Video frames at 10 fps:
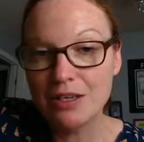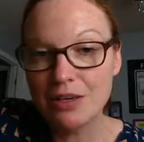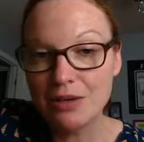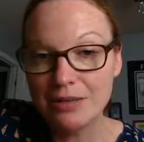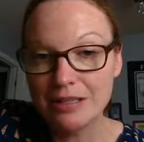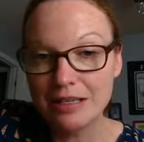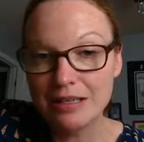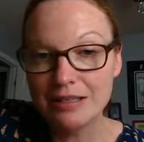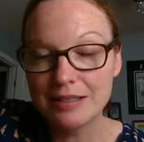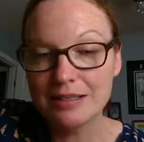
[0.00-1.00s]

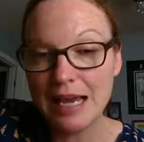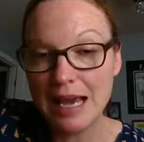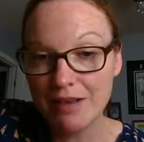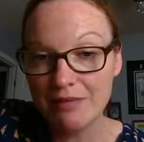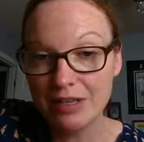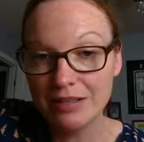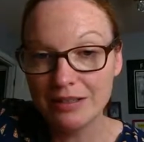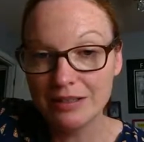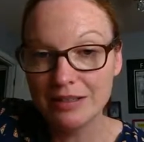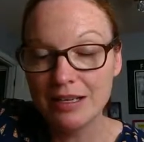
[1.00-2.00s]
uses
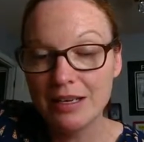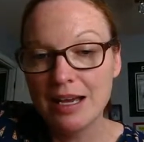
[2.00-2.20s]
Canvas.